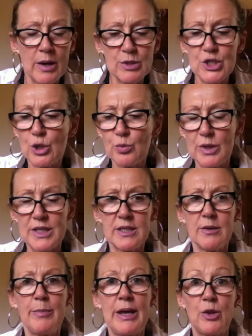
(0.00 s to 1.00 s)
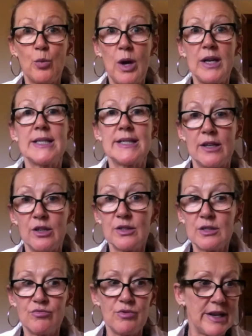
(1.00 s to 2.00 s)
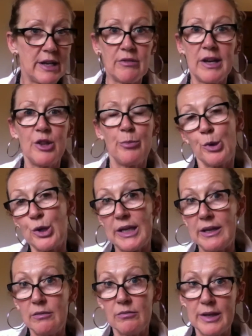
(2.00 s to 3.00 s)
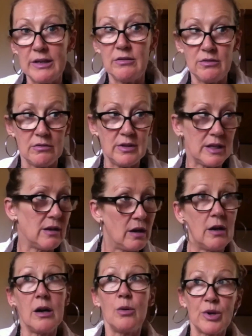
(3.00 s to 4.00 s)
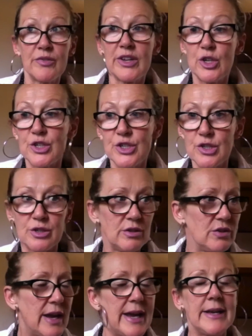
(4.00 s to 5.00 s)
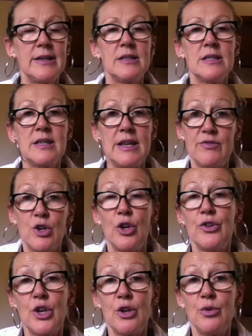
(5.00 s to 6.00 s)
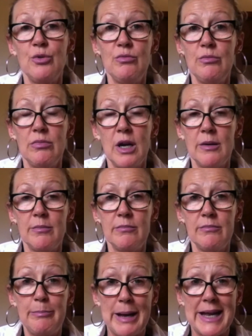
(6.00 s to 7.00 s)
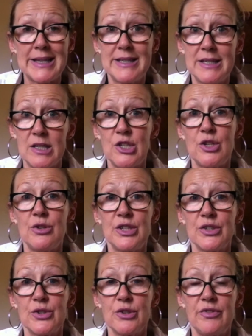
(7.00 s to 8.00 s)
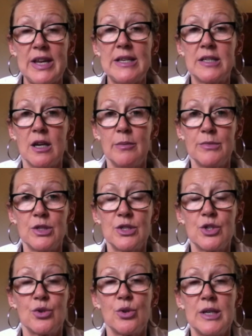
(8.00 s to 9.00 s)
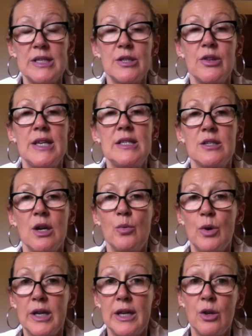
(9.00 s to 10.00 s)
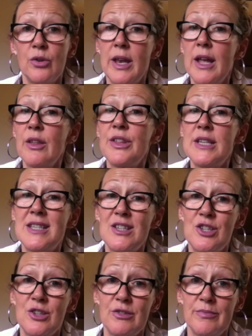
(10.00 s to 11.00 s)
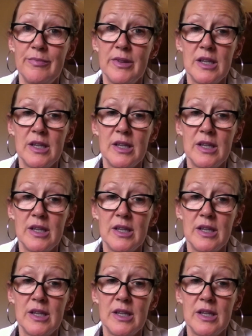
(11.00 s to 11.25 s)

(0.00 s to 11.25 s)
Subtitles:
was told once about the white cells running around the body when, what have we got to do? And they've got no bad tissue to sort of eat up and destroy, so they start working on healthy tissue.